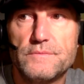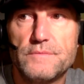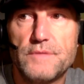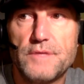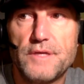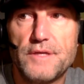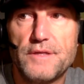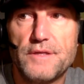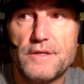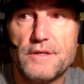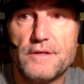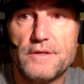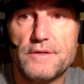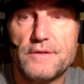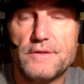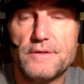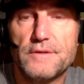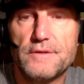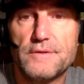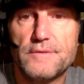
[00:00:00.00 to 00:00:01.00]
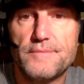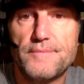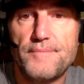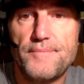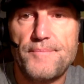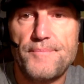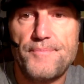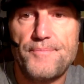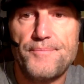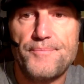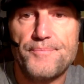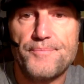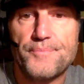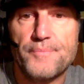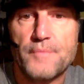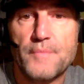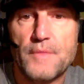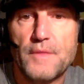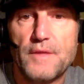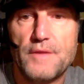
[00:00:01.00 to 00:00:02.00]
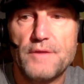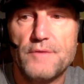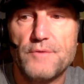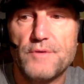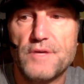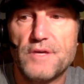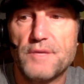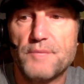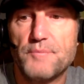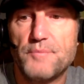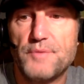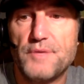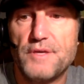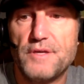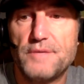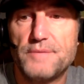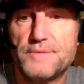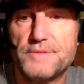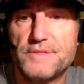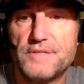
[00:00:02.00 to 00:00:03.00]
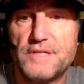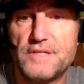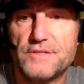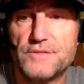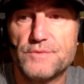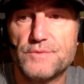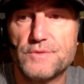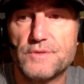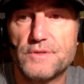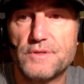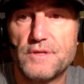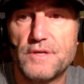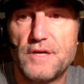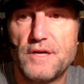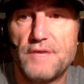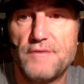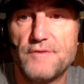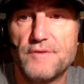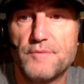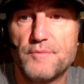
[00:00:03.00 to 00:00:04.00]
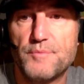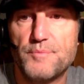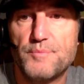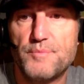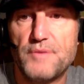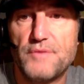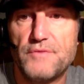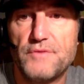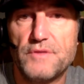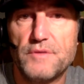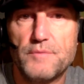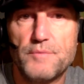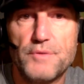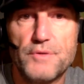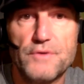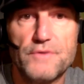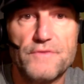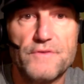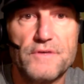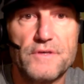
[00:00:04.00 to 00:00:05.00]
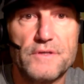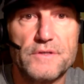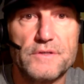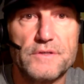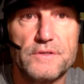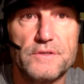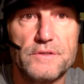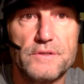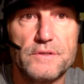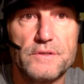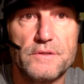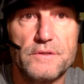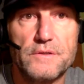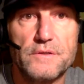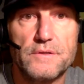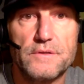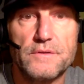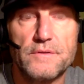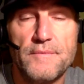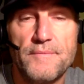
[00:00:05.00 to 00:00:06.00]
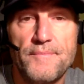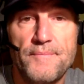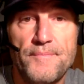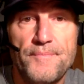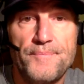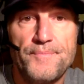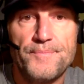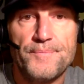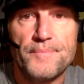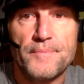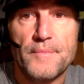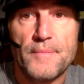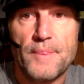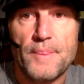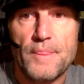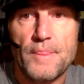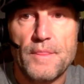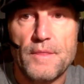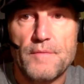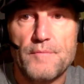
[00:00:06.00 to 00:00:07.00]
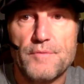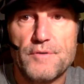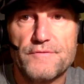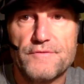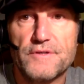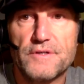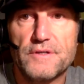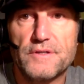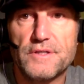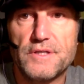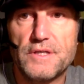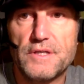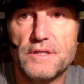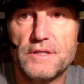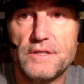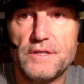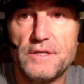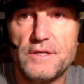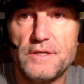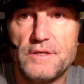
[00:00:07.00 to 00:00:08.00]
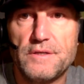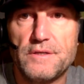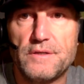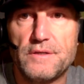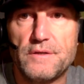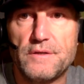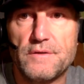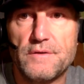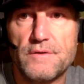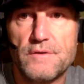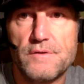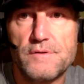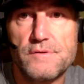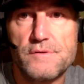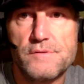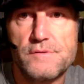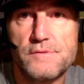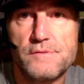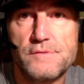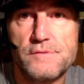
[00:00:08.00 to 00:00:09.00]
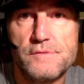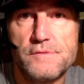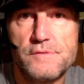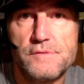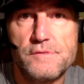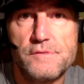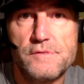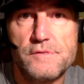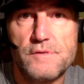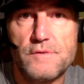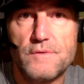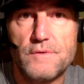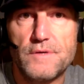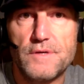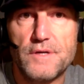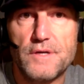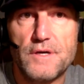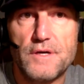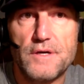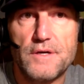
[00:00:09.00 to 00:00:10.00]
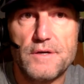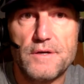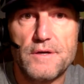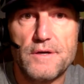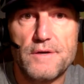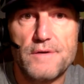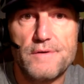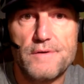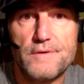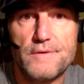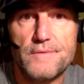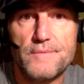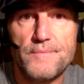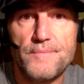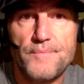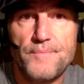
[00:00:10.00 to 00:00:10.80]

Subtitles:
I think I think we can get obsessed with having everything perfect and perfectly clean and whatnot. I don't know.